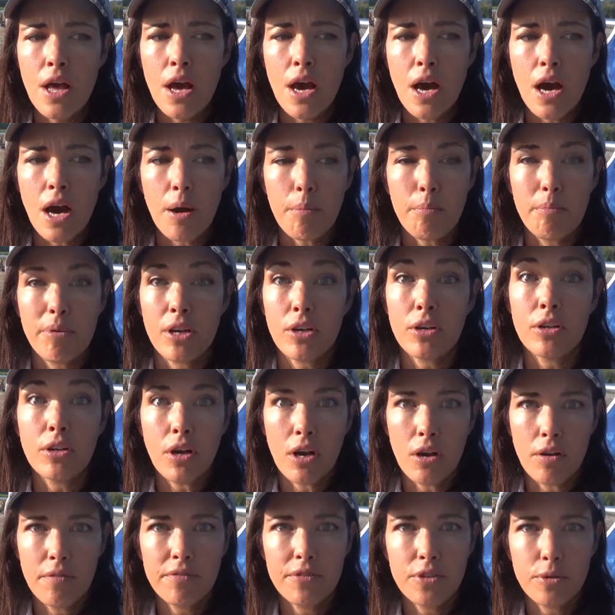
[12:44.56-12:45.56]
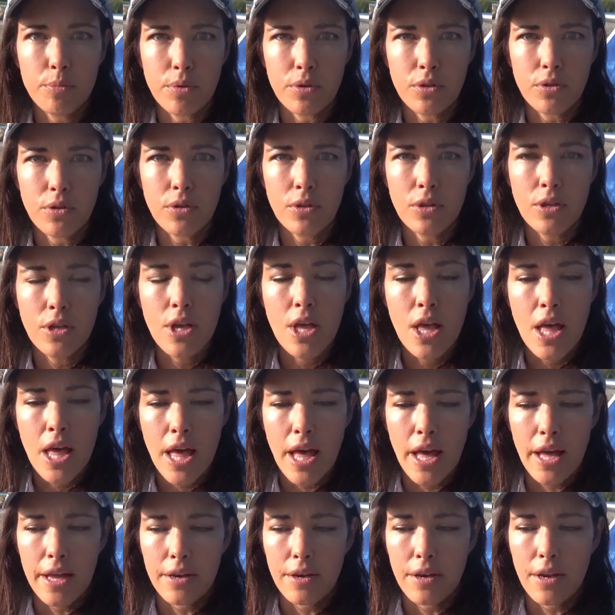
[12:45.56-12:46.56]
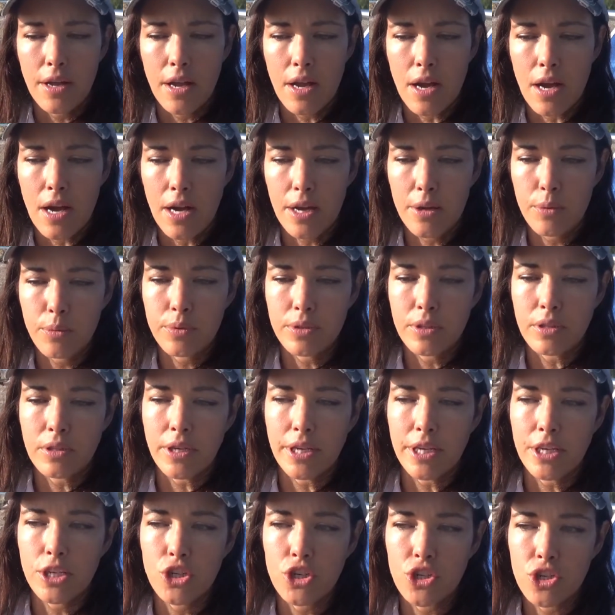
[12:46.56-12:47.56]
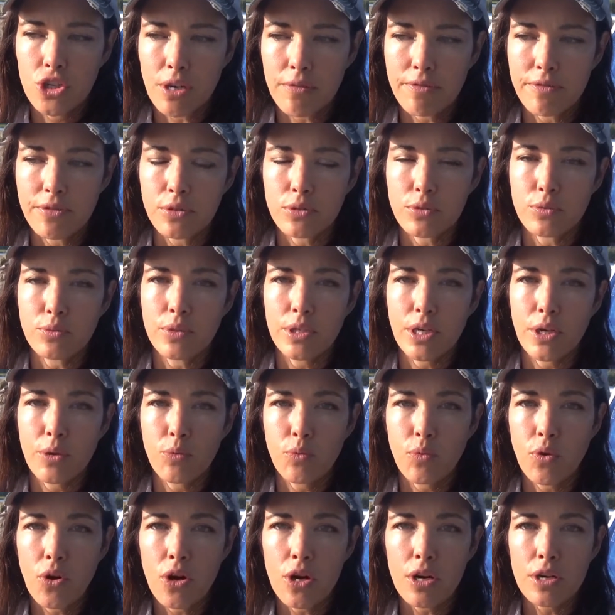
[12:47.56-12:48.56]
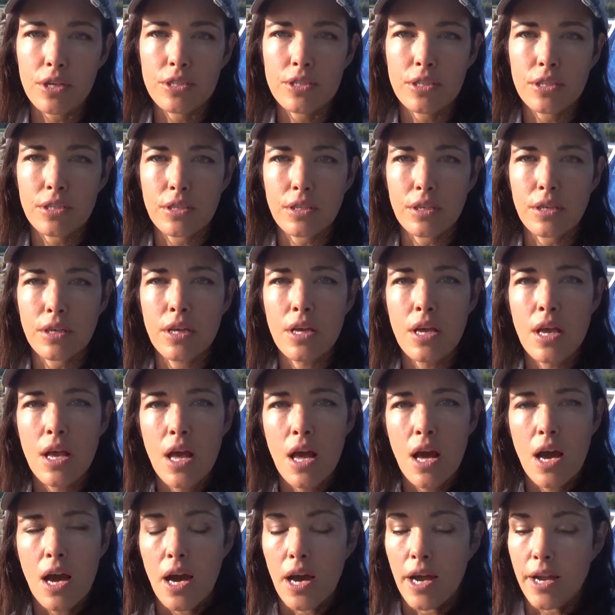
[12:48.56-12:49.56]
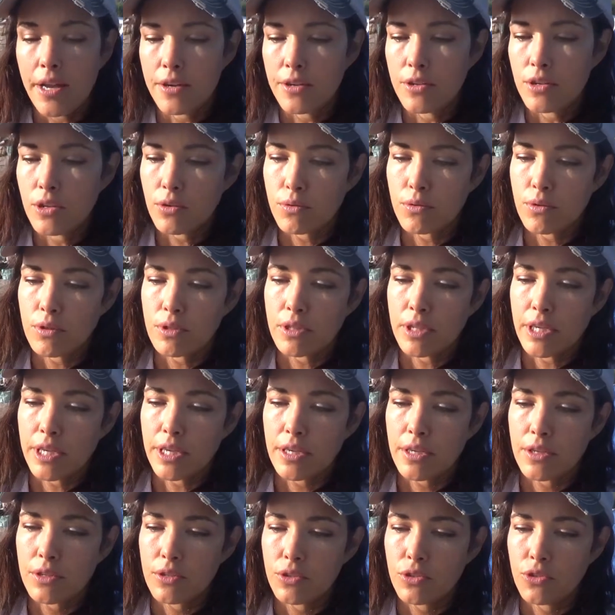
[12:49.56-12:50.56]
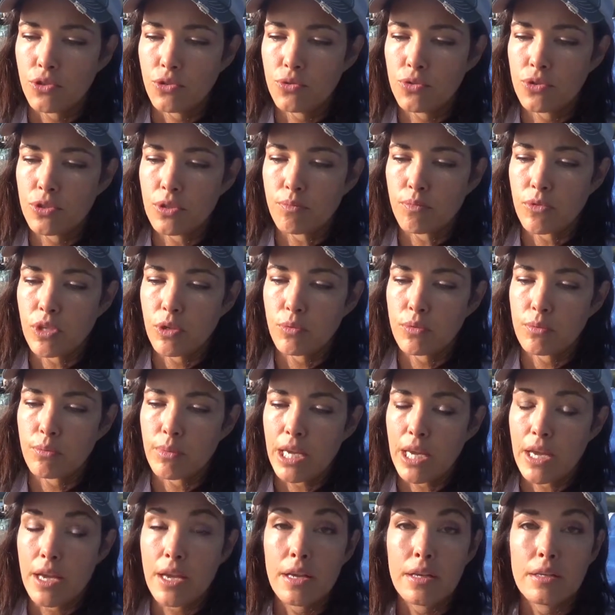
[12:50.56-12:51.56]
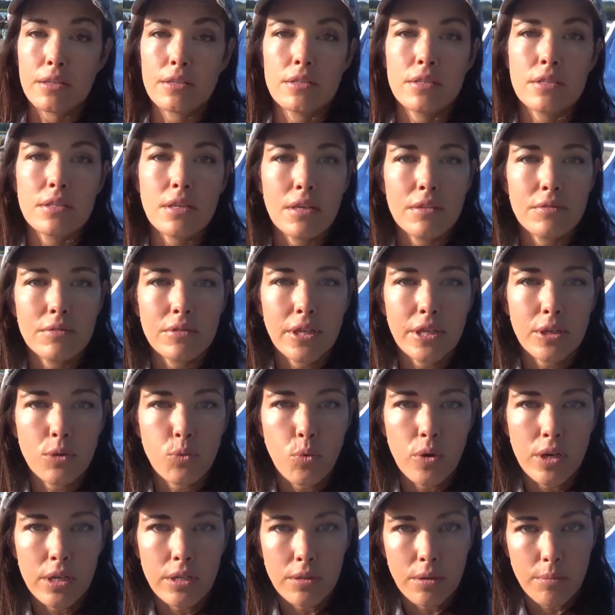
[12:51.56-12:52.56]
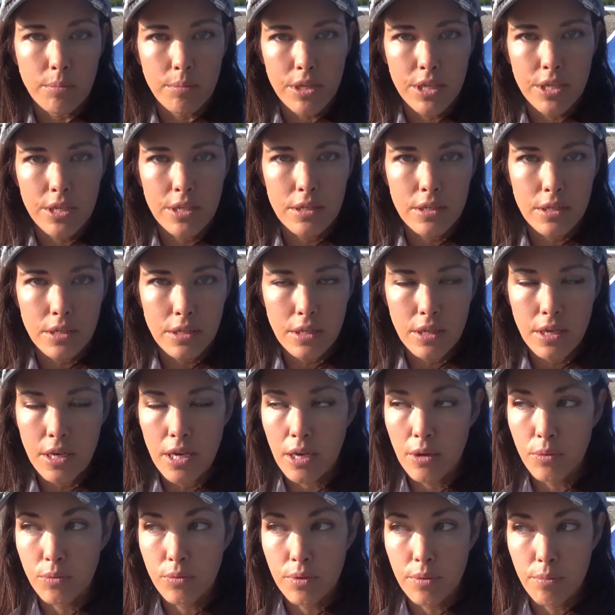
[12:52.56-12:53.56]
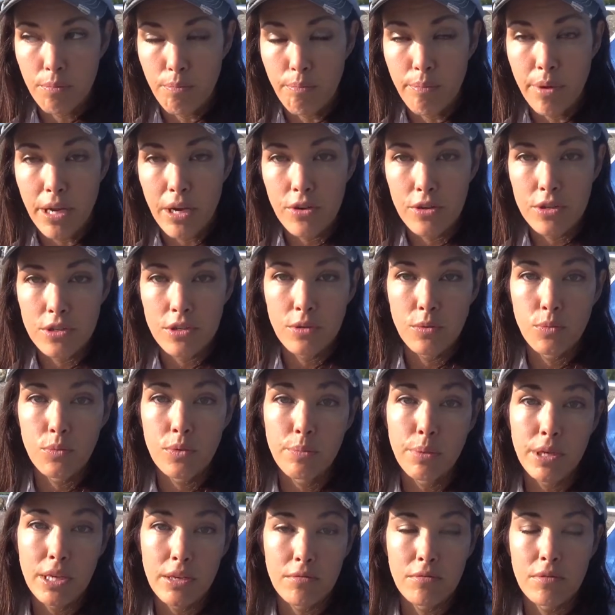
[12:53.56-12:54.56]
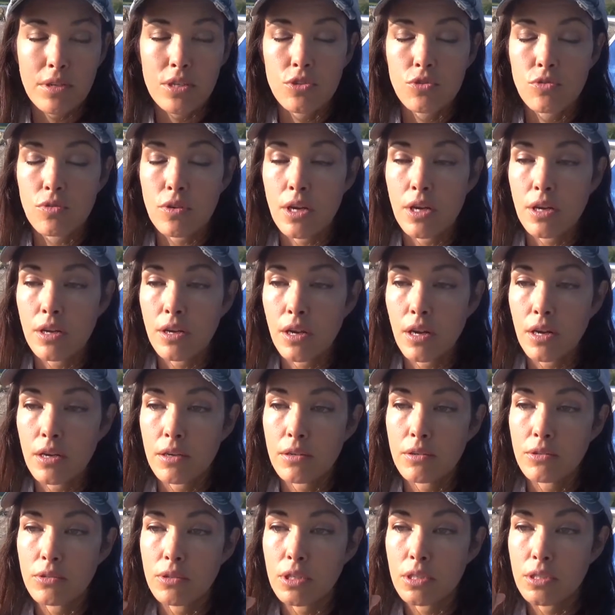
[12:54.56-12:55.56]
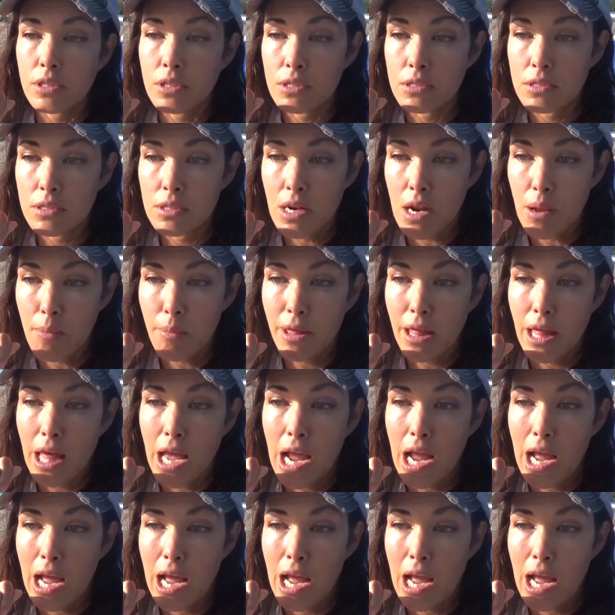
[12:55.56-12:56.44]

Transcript: but uncomfortable. And I would like shuffle when I walked, and I'd go to like do something with my hands, like while I'm eating. How embarrassing. We'd be at a restaurant and I'd go like this, and I'd be like,